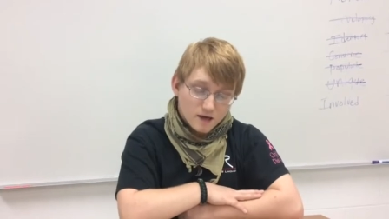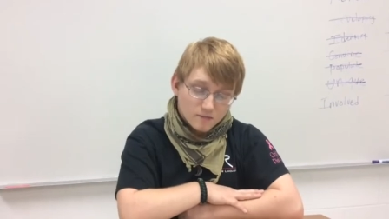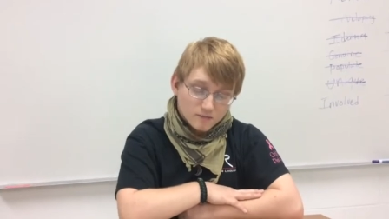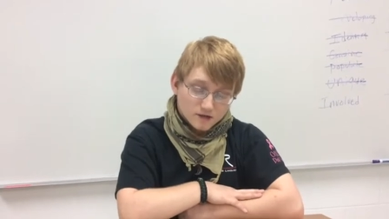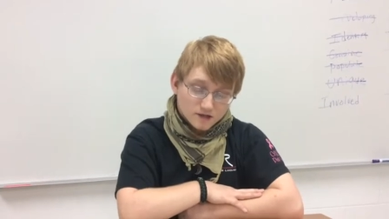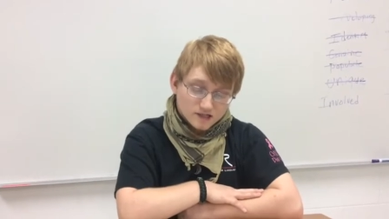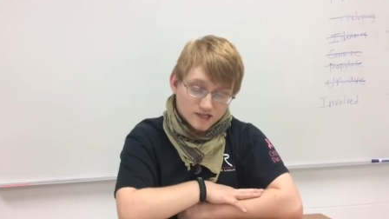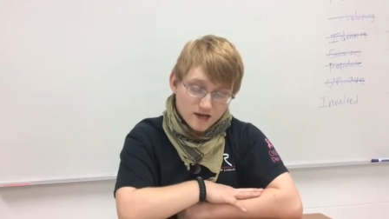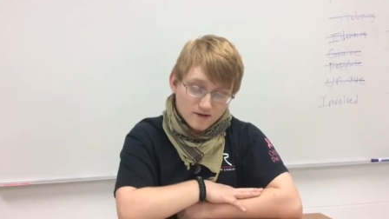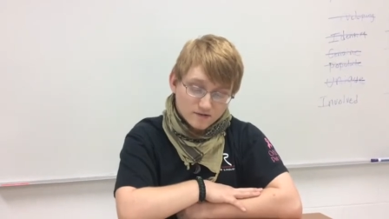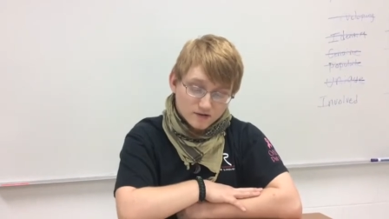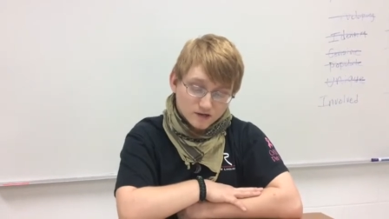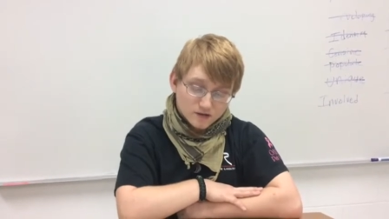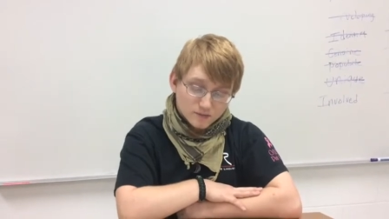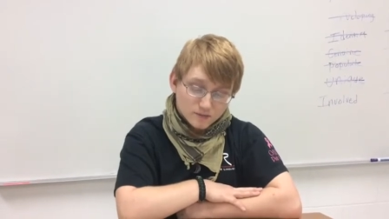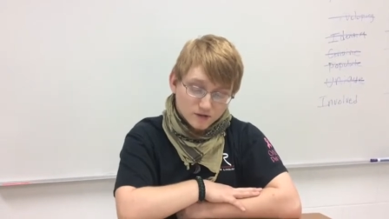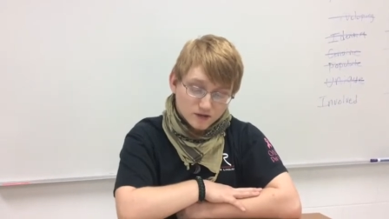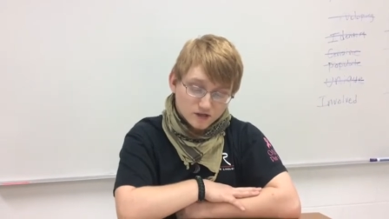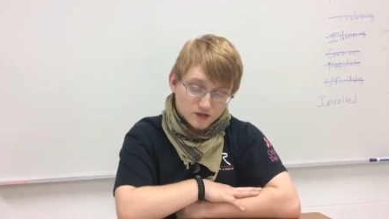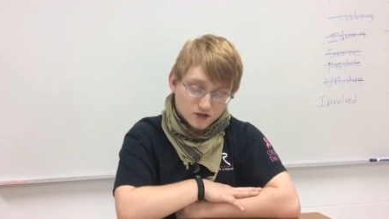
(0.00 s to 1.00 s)
Please have a
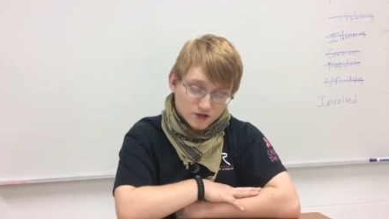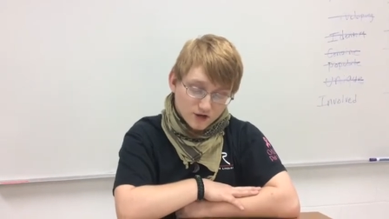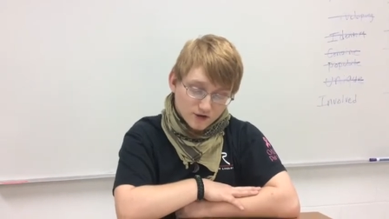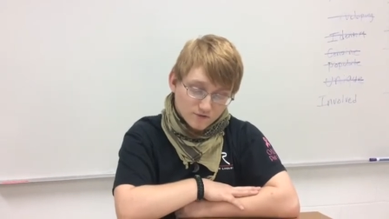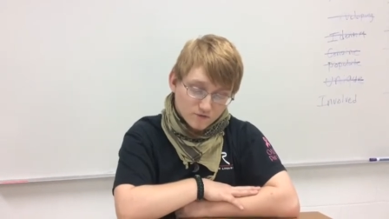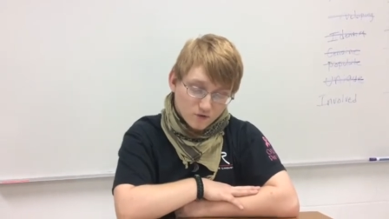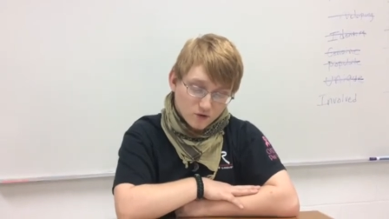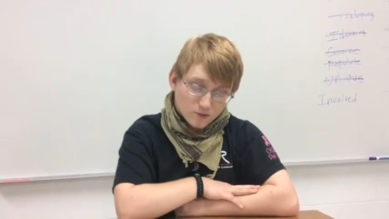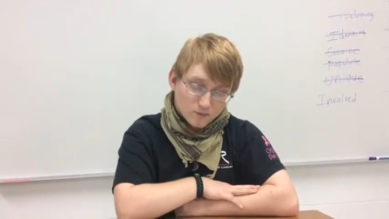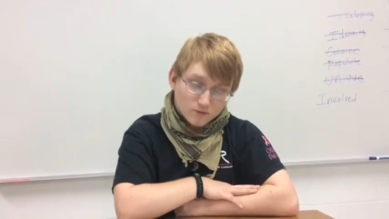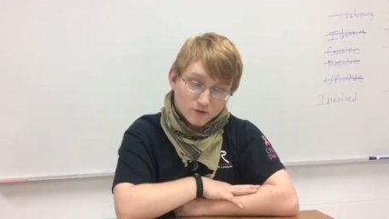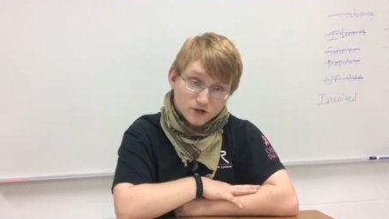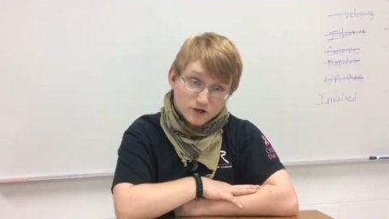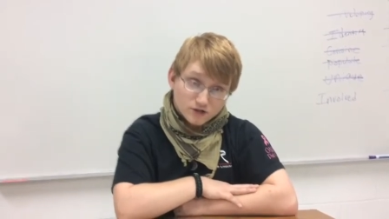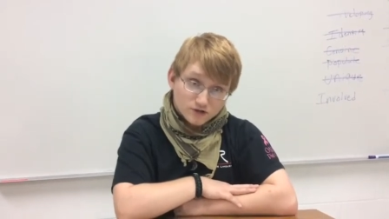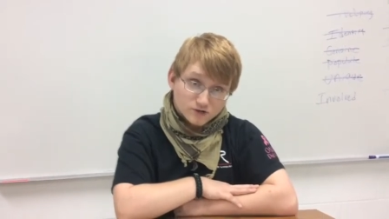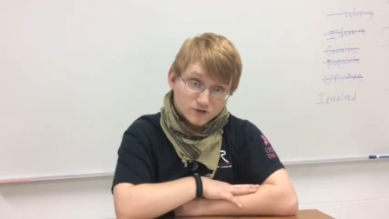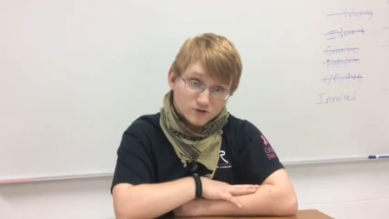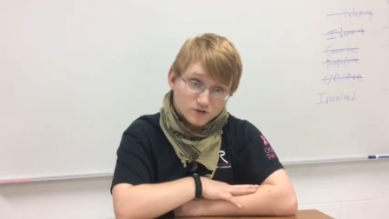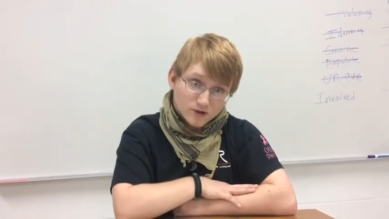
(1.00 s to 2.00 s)
completed drug form when
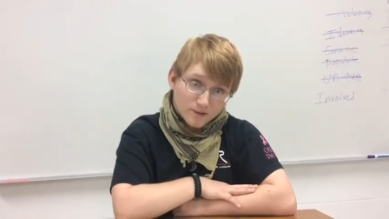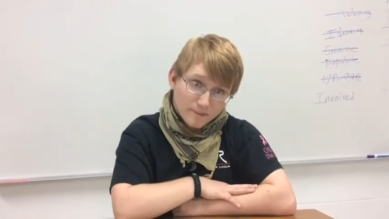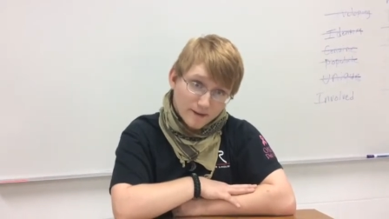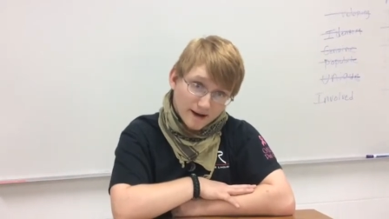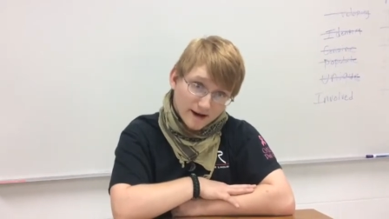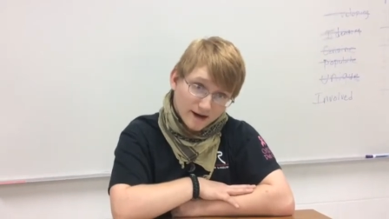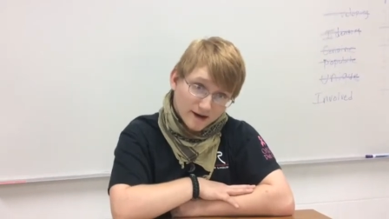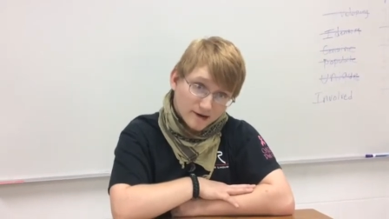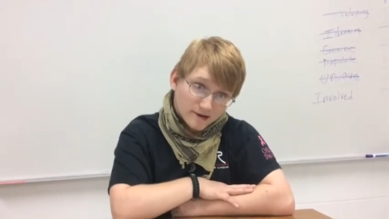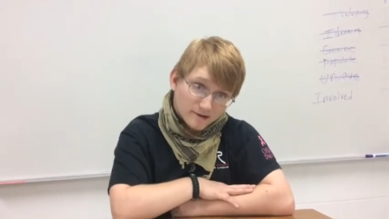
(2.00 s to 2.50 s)
your dues are paid.